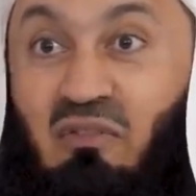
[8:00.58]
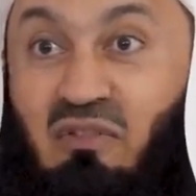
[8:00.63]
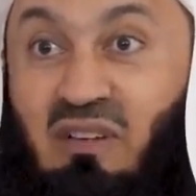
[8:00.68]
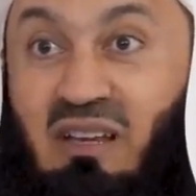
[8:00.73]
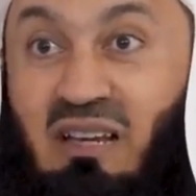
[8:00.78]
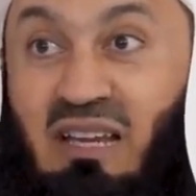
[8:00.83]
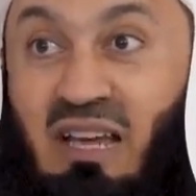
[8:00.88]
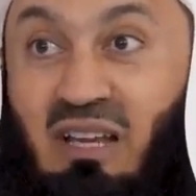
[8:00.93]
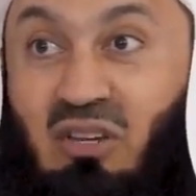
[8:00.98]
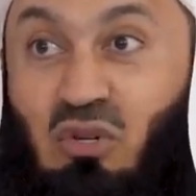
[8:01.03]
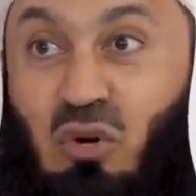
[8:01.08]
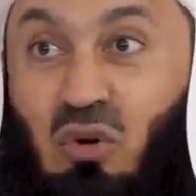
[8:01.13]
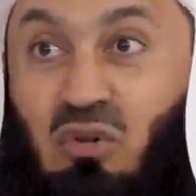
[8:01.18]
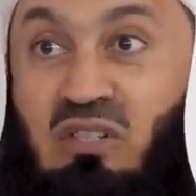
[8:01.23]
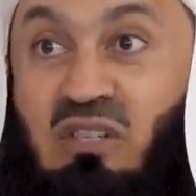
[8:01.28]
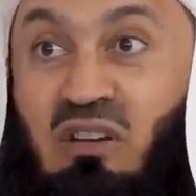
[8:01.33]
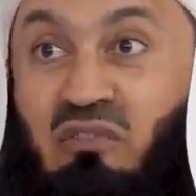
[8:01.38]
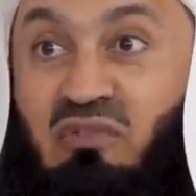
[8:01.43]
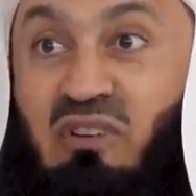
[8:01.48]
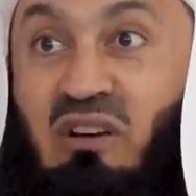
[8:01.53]
a field I
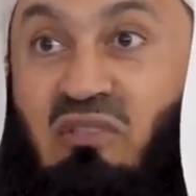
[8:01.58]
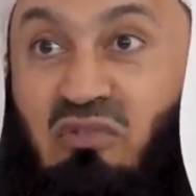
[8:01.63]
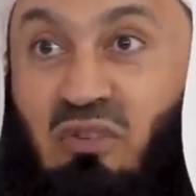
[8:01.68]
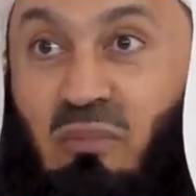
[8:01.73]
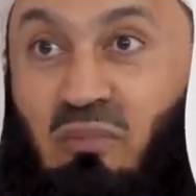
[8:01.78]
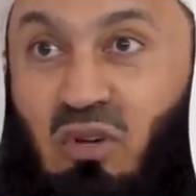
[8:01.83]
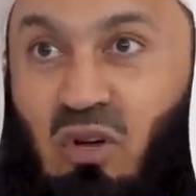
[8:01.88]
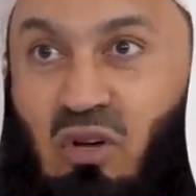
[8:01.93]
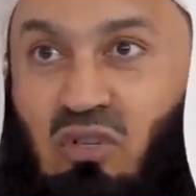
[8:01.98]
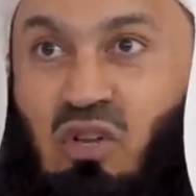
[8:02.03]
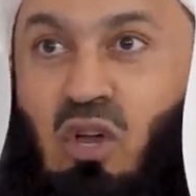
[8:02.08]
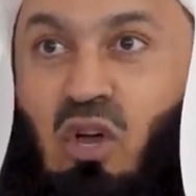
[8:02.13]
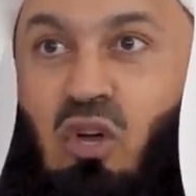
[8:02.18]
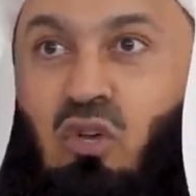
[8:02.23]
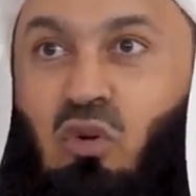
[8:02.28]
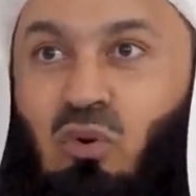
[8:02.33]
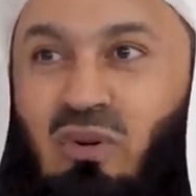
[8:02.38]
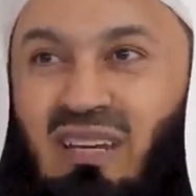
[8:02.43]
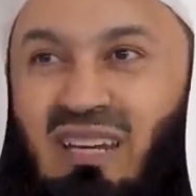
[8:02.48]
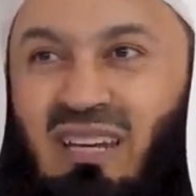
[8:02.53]
chose different from yours.
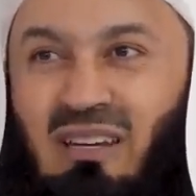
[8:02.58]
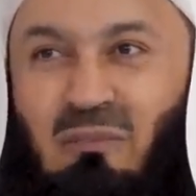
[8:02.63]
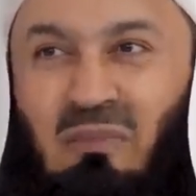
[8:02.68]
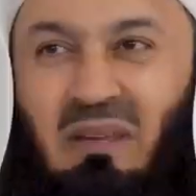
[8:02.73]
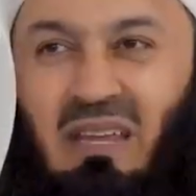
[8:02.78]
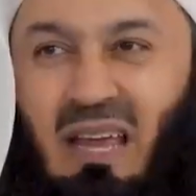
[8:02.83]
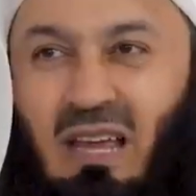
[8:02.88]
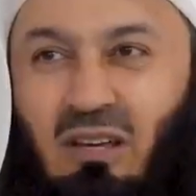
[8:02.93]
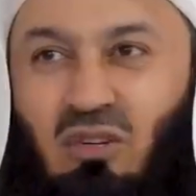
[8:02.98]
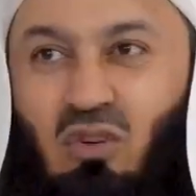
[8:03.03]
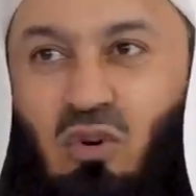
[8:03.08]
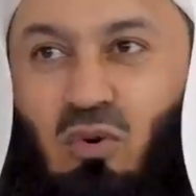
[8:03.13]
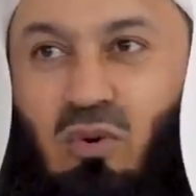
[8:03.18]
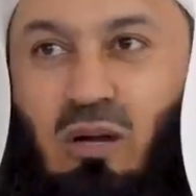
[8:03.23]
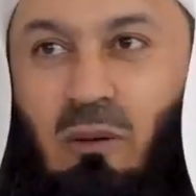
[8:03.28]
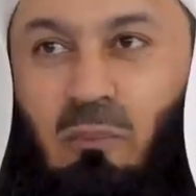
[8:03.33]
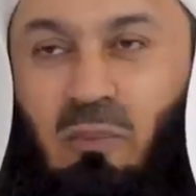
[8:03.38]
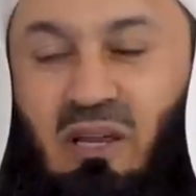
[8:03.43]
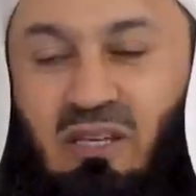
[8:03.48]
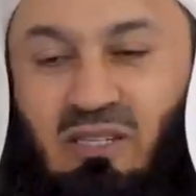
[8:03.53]
You need me at your
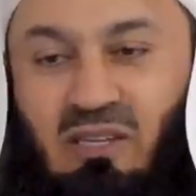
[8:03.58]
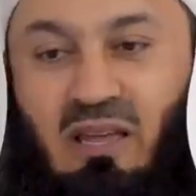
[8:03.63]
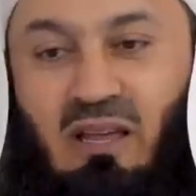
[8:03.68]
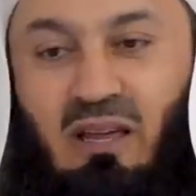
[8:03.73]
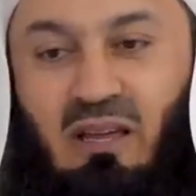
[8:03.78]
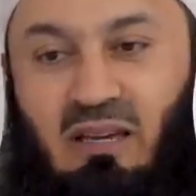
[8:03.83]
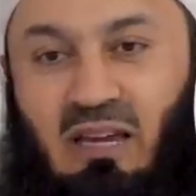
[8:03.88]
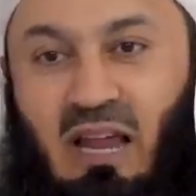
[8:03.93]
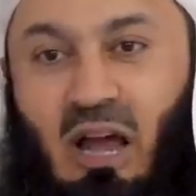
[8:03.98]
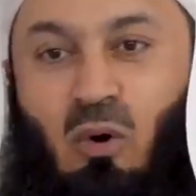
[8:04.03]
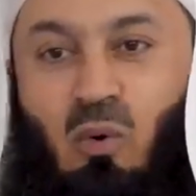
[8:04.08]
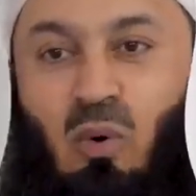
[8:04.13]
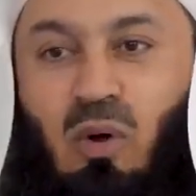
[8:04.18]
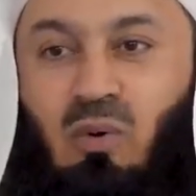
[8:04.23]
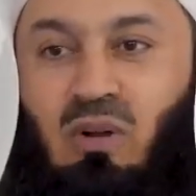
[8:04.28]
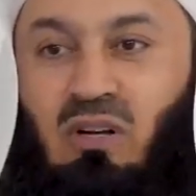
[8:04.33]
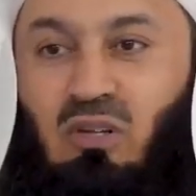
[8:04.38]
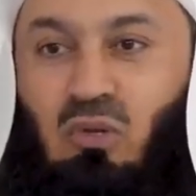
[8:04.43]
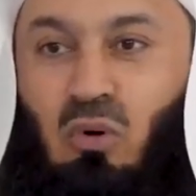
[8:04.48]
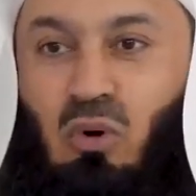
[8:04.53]
workplace. Now we
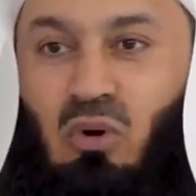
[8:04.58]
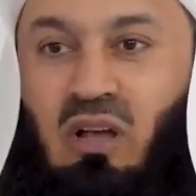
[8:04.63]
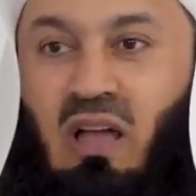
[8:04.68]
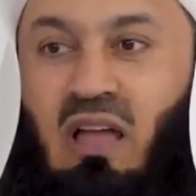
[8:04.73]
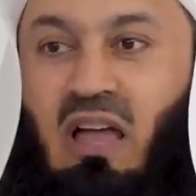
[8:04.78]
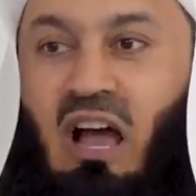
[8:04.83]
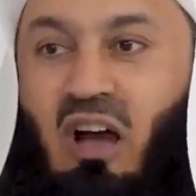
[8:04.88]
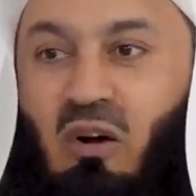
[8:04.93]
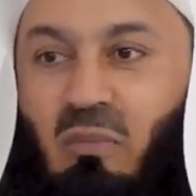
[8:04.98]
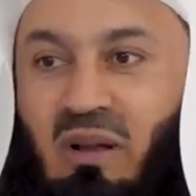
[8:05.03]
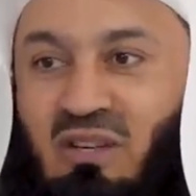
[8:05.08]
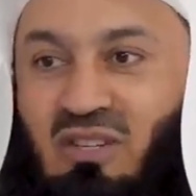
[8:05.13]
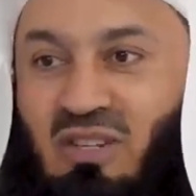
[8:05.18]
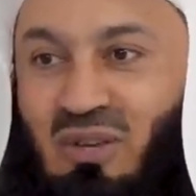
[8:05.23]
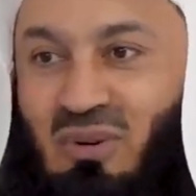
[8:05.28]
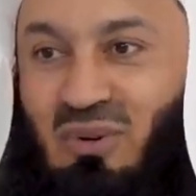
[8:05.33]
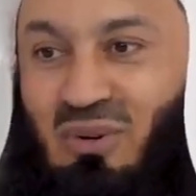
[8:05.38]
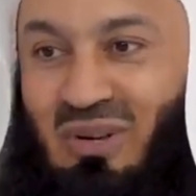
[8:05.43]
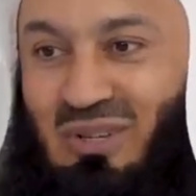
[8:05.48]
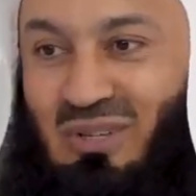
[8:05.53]
will talk, how much
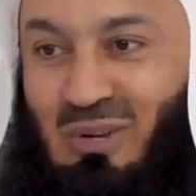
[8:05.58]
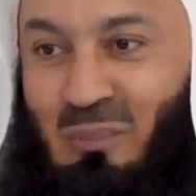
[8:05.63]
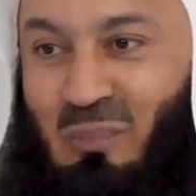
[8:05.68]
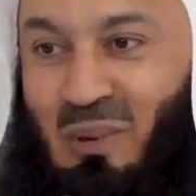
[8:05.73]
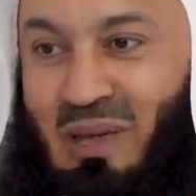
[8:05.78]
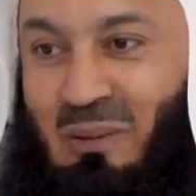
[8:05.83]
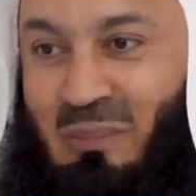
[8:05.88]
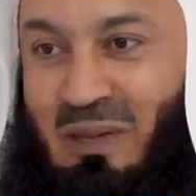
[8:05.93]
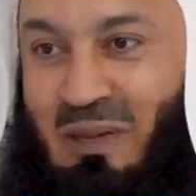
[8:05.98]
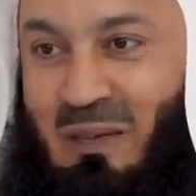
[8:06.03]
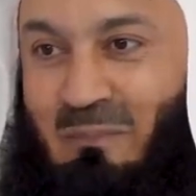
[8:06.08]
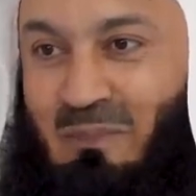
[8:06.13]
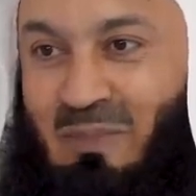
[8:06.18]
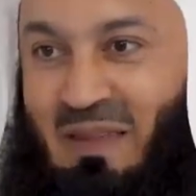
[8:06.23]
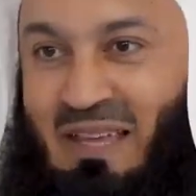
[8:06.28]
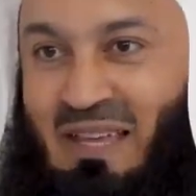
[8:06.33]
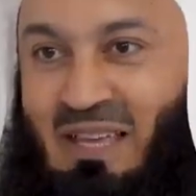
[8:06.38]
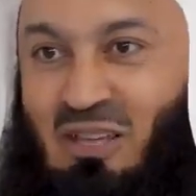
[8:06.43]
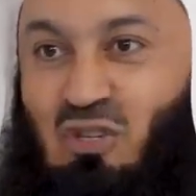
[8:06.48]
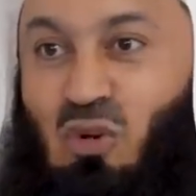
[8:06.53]
are you going to pay me?
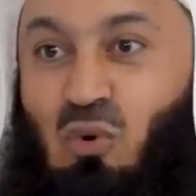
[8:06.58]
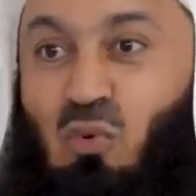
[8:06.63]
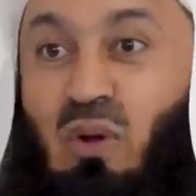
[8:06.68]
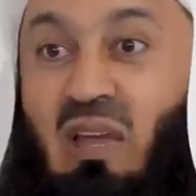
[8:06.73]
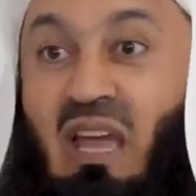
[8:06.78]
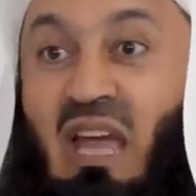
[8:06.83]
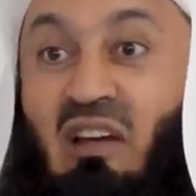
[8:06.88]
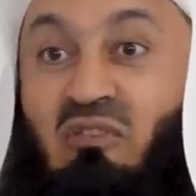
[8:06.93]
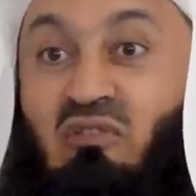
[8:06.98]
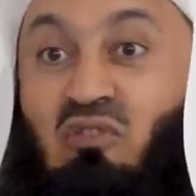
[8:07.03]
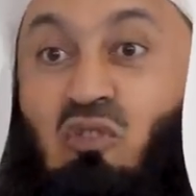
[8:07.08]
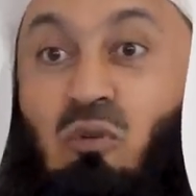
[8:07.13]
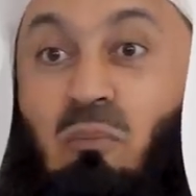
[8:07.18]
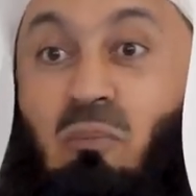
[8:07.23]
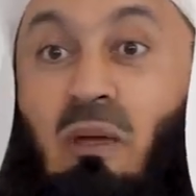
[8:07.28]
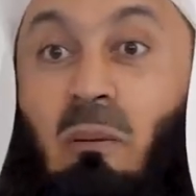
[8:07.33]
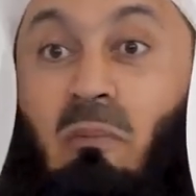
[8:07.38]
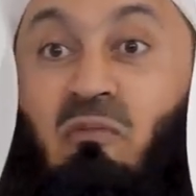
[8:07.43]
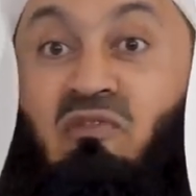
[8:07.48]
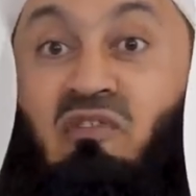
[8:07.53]
So we have to
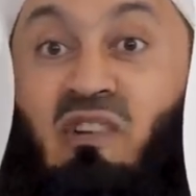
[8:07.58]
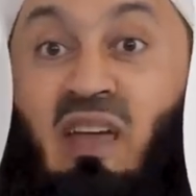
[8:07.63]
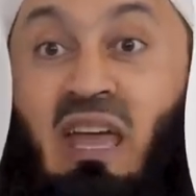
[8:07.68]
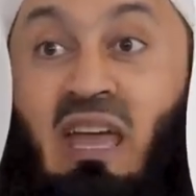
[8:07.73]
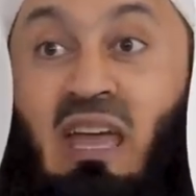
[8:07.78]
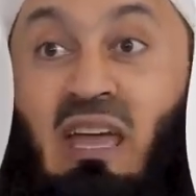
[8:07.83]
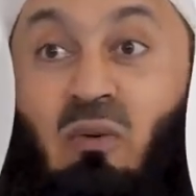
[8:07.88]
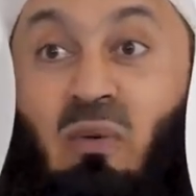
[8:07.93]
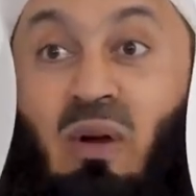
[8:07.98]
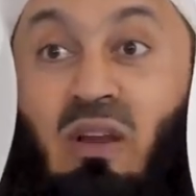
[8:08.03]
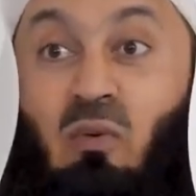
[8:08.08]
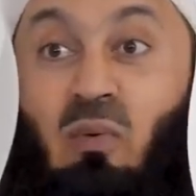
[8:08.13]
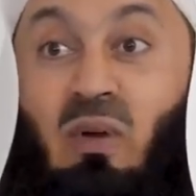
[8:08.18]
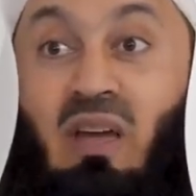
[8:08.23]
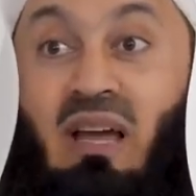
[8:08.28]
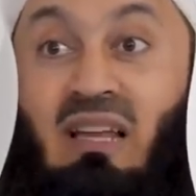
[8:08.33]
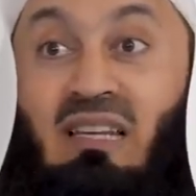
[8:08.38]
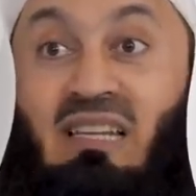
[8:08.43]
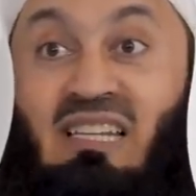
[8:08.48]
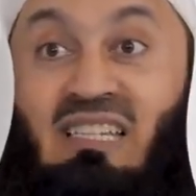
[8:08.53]
be fair when
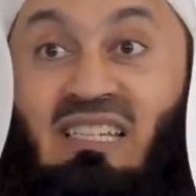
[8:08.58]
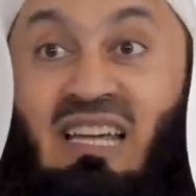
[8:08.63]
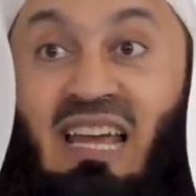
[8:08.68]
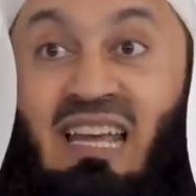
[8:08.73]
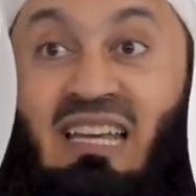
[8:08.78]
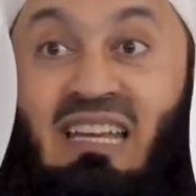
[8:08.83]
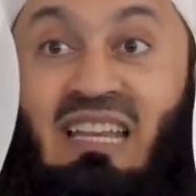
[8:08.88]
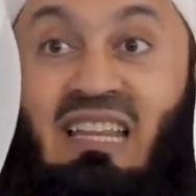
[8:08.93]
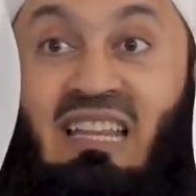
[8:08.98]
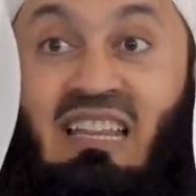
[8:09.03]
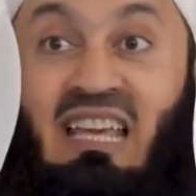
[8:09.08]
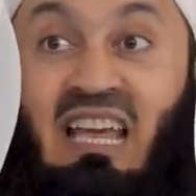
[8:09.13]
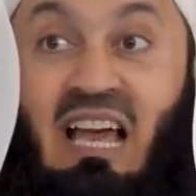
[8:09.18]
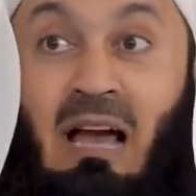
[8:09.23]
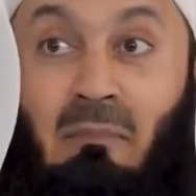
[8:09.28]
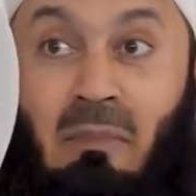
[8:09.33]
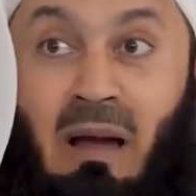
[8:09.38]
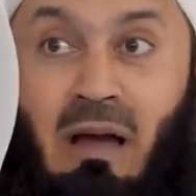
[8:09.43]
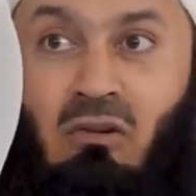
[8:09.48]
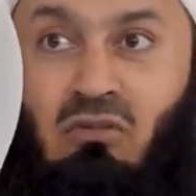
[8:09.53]
we are deciding the
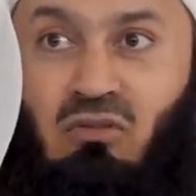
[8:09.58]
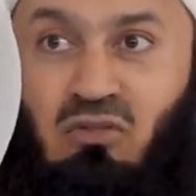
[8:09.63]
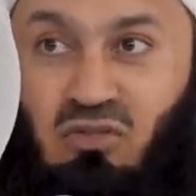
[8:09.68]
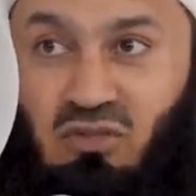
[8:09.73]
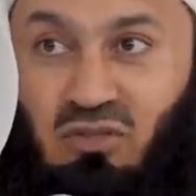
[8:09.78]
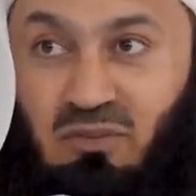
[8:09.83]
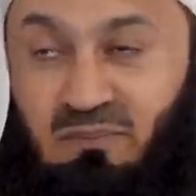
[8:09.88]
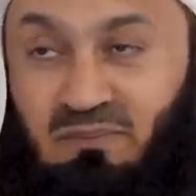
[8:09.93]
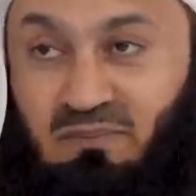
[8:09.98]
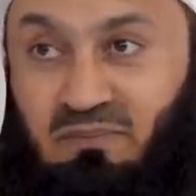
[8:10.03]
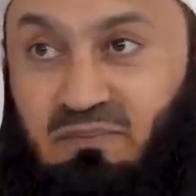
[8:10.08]
amount.